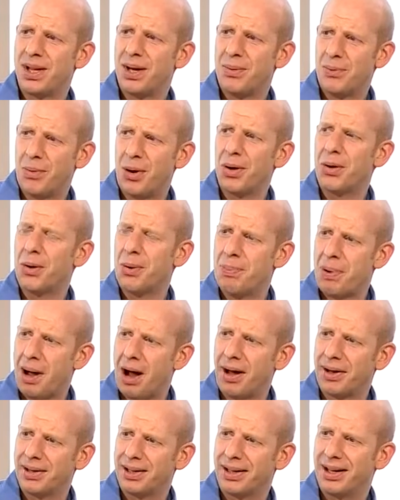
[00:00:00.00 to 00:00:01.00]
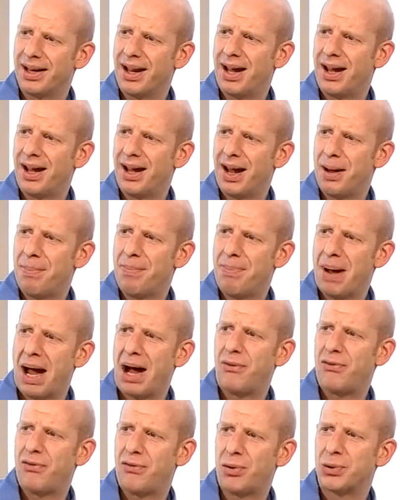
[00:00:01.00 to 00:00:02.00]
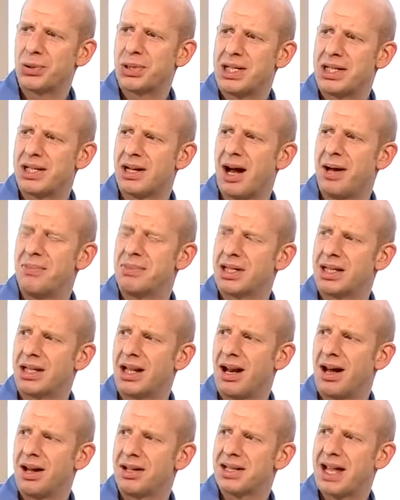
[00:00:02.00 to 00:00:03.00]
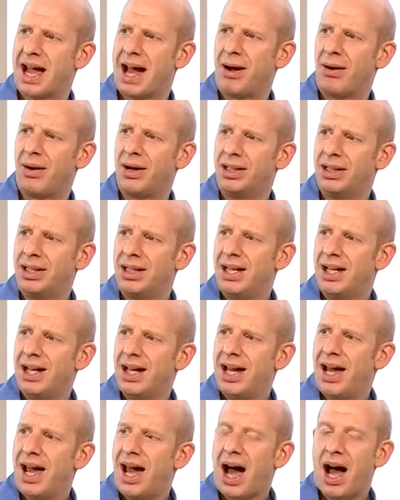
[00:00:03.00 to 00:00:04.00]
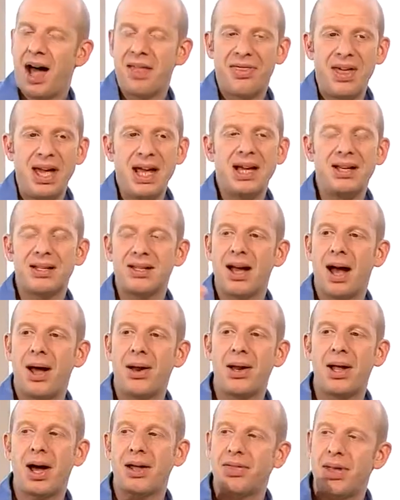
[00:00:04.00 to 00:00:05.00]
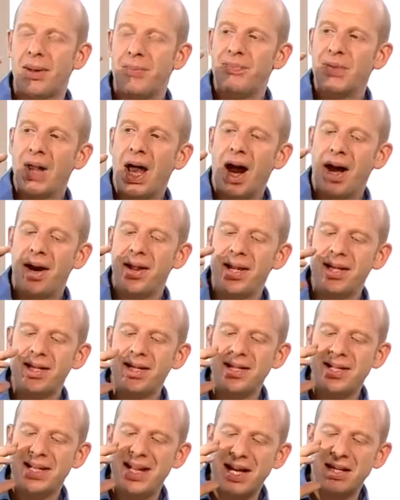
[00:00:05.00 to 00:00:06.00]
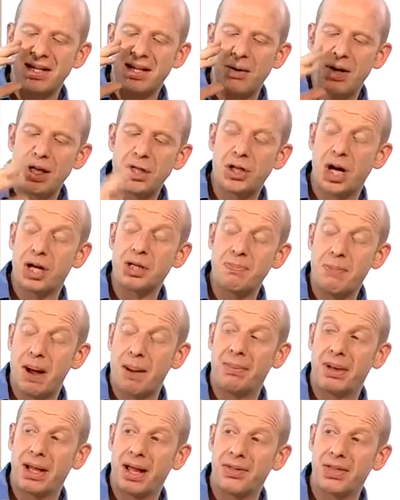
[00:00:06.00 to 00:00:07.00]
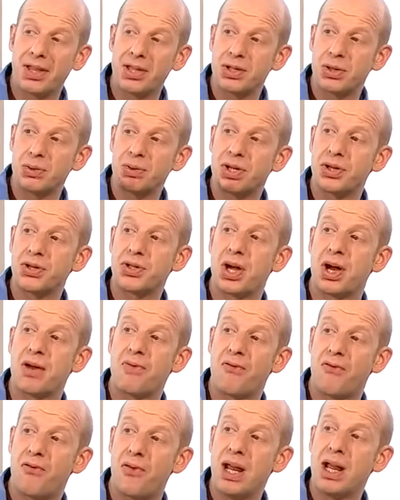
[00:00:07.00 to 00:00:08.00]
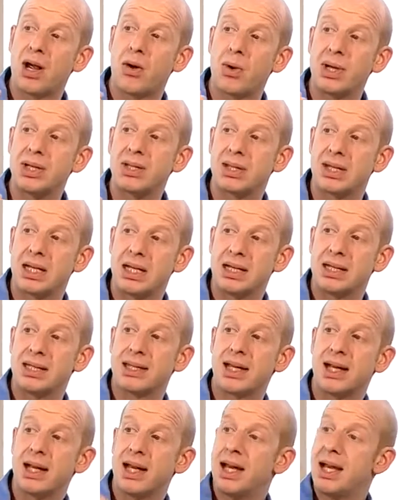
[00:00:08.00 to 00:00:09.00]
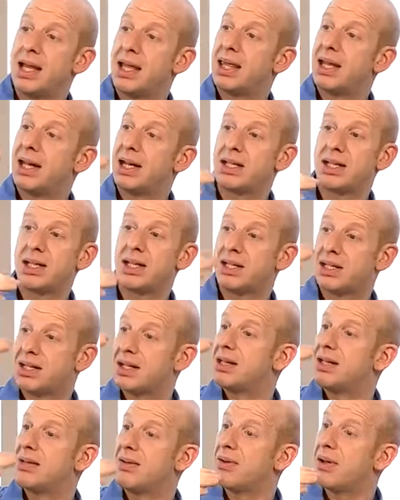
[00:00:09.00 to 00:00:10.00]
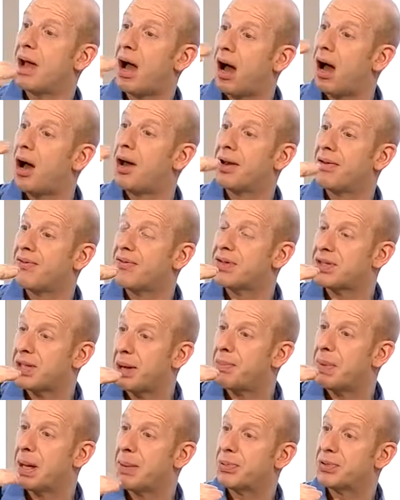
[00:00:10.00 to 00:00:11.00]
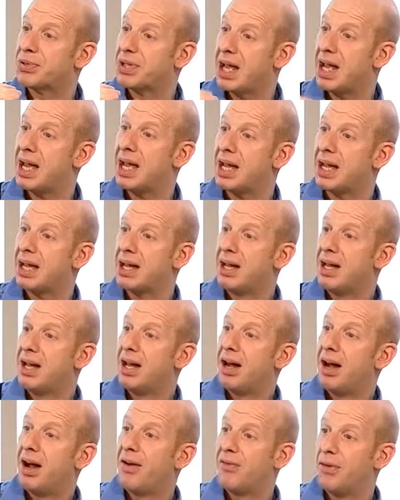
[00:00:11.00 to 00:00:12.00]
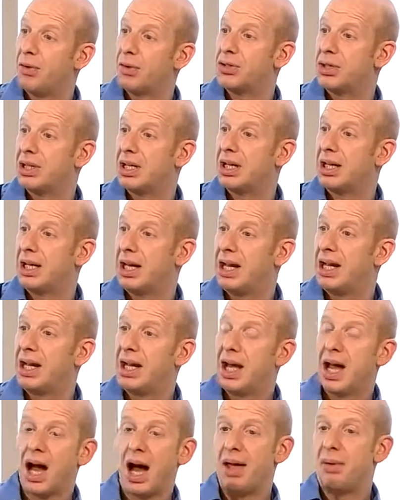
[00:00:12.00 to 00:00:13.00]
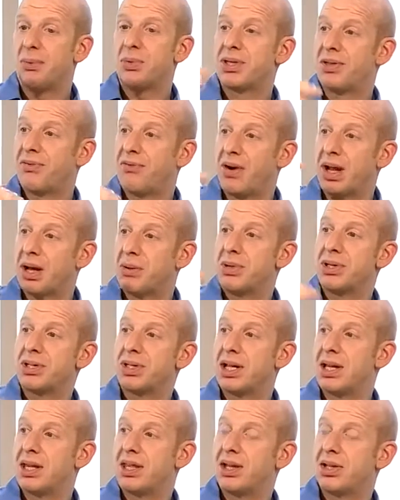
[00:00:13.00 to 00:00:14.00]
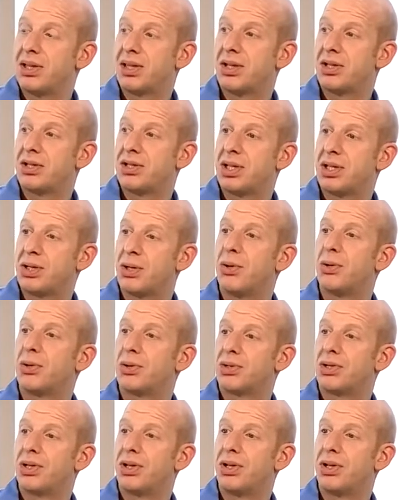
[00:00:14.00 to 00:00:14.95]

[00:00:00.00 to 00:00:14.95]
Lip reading: what or pardon about 40 times in the last hour. I think it's... I don't think it's necessarily just mumbling. I think there's also certain frequencies that it's just harder for some people to hear. Unfortunately, it was the frequency that she talked.